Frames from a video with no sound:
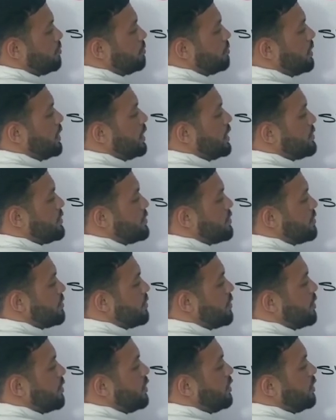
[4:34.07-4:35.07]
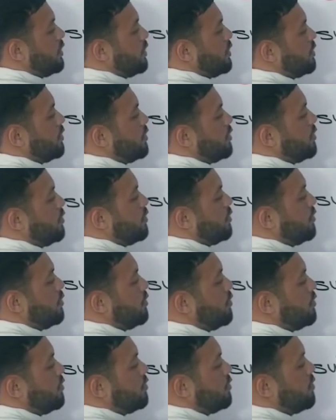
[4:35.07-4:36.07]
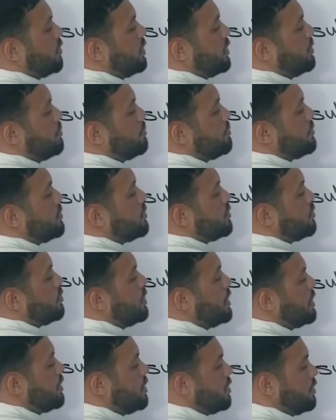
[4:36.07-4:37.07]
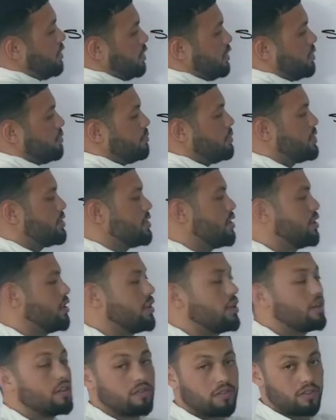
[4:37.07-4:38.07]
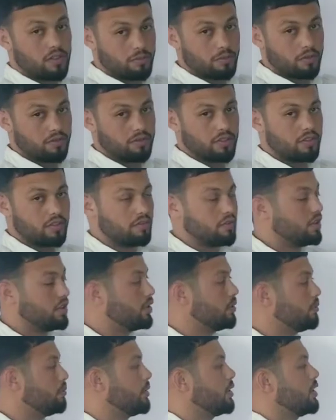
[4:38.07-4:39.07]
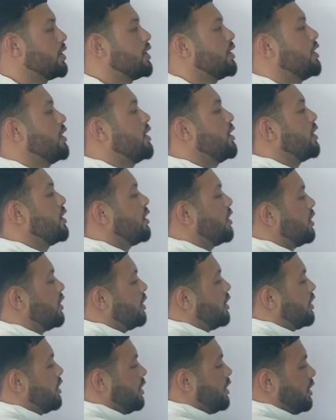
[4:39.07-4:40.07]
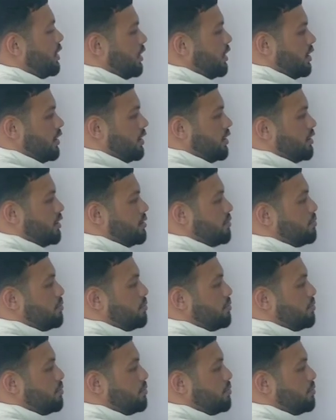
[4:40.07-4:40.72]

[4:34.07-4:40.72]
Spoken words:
plus verb 3, means the third form of the verb, and